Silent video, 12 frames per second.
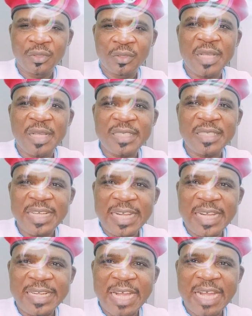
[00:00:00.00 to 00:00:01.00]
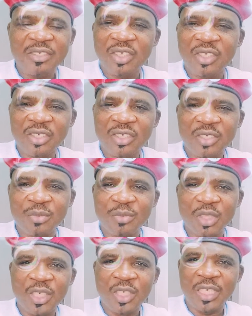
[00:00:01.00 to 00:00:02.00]
Mazen Nandekano is not
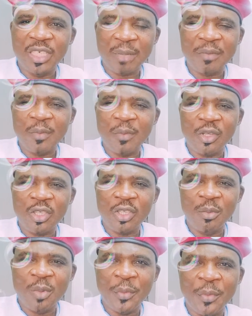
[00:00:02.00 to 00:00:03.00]
in captivity because of the Igbo people.